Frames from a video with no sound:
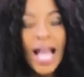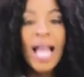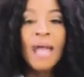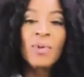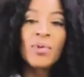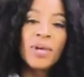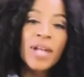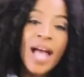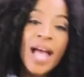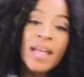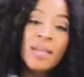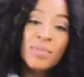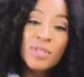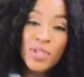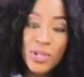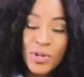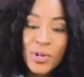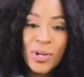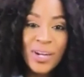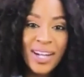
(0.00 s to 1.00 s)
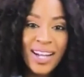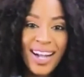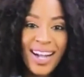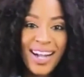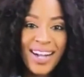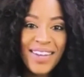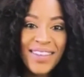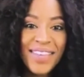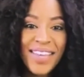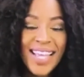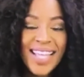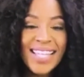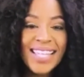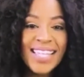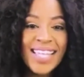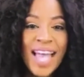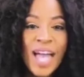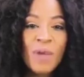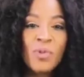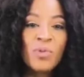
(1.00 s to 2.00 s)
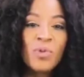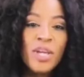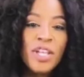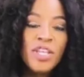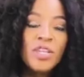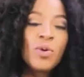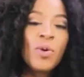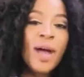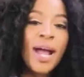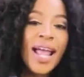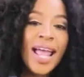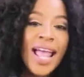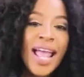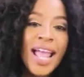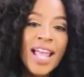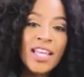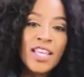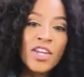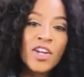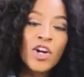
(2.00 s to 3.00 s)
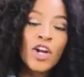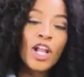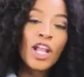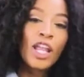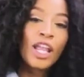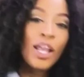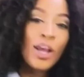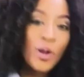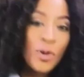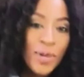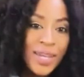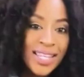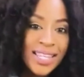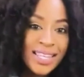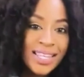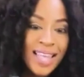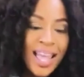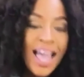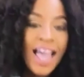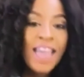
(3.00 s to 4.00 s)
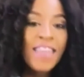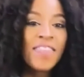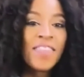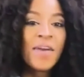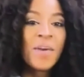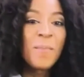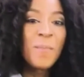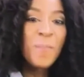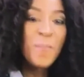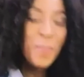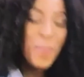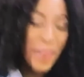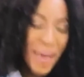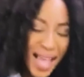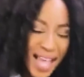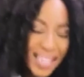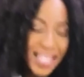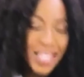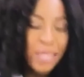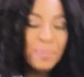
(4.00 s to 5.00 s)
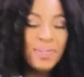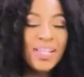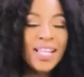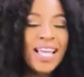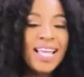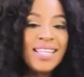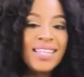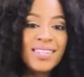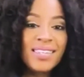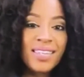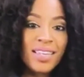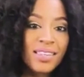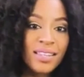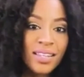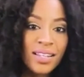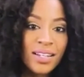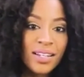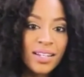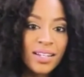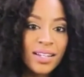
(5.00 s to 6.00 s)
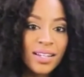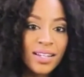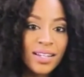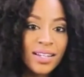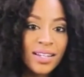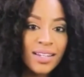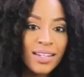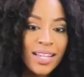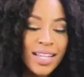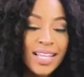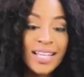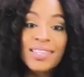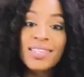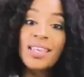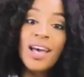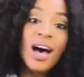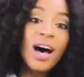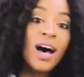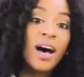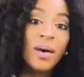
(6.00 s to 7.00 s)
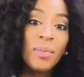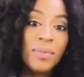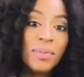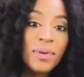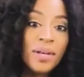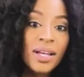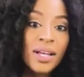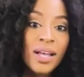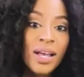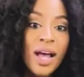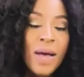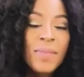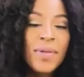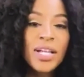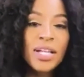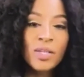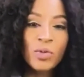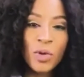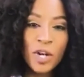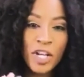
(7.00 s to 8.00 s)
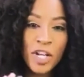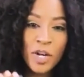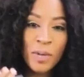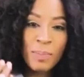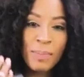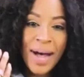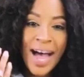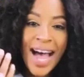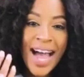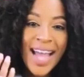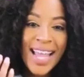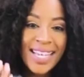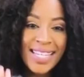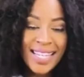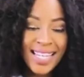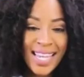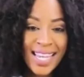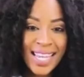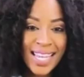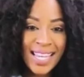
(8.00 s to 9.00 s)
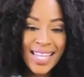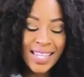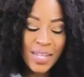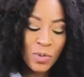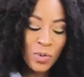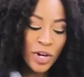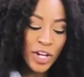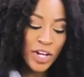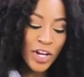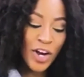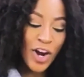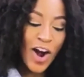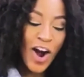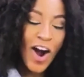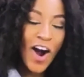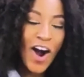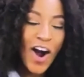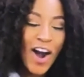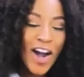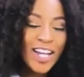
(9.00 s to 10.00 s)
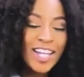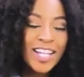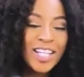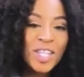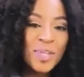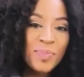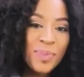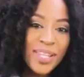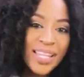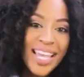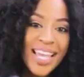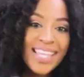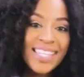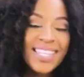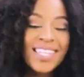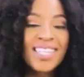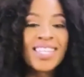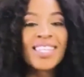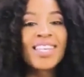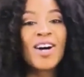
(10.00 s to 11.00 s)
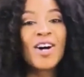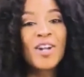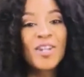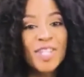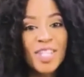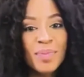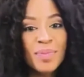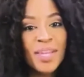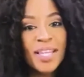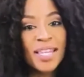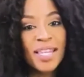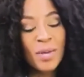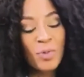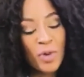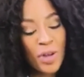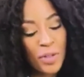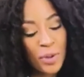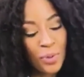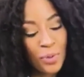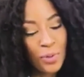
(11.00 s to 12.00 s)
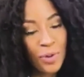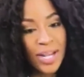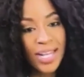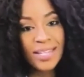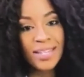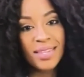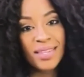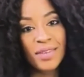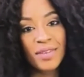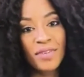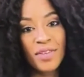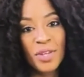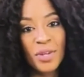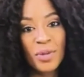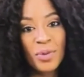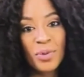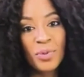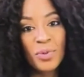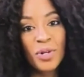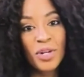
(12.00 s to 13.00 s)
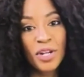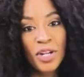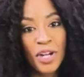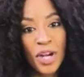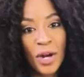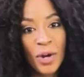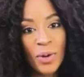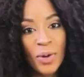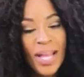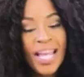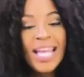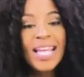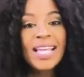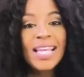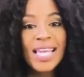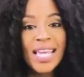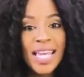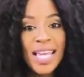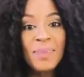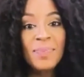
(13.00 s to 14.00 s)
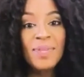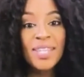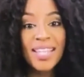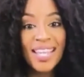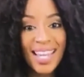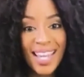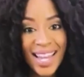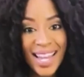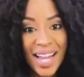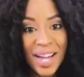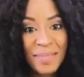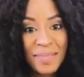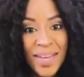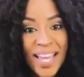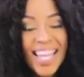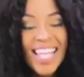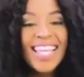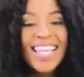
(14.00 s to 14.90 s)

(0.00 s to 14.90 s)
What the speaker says: And what I am sure of is that when you are at your lowest, the best place to look is up. Because where your mind is and where your heart is placed is ultimately where the rest of you will go. Keep looking up.